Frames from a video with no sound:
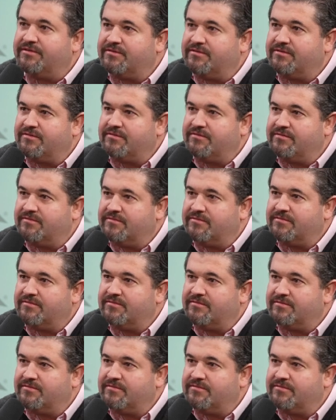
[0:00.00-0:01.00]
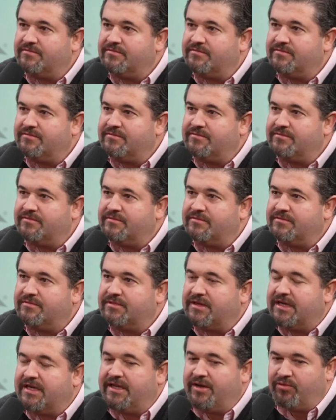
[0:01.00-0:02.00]
Mm-hmm.
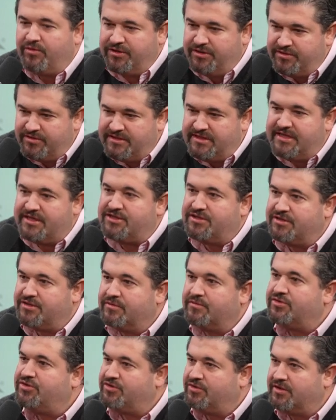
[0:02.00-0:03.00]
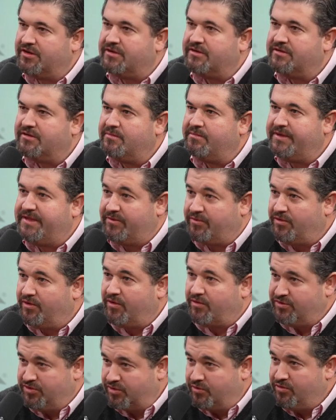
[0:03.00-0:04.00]
They will use digital, sure, but they will
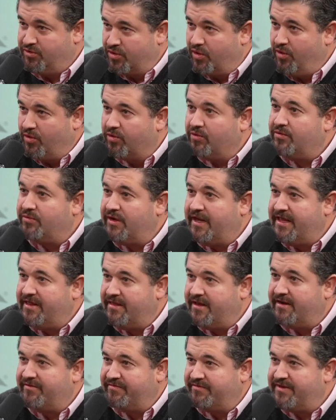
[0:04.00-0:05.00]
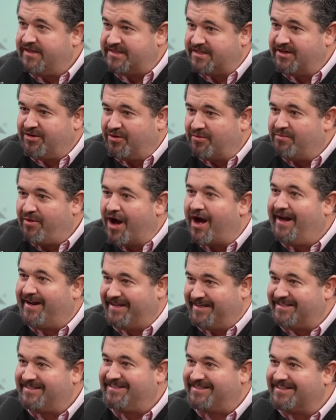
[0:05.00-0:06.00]
also go in their physical
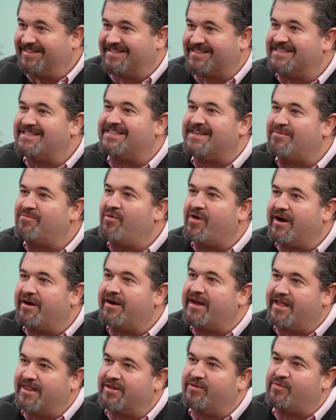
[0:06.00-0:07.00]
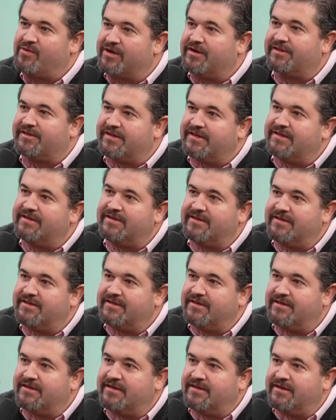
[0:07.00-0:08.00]
bodies somewhere in the world.
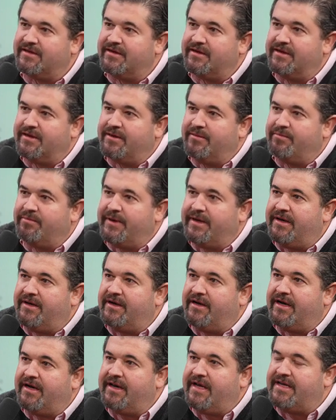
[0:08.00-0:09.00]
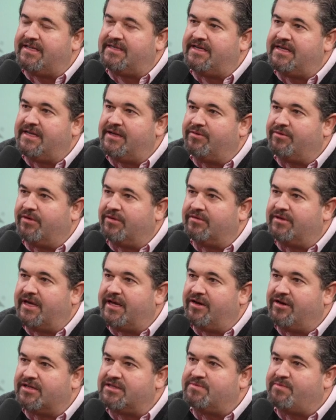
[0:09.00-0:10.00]
But an 18 year old
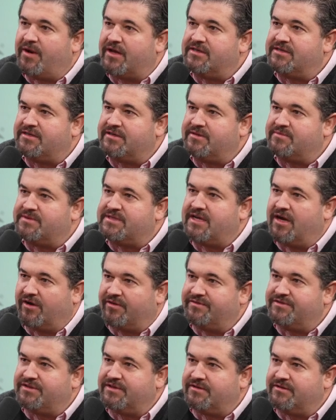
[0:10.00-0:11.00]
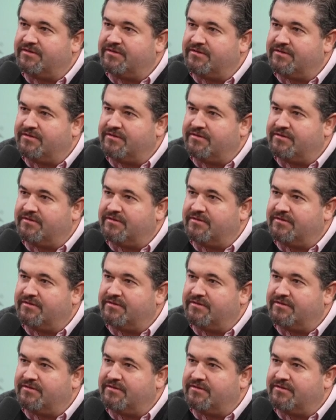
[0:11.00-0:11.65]
cannot sponsor themselves. Mm-hmm.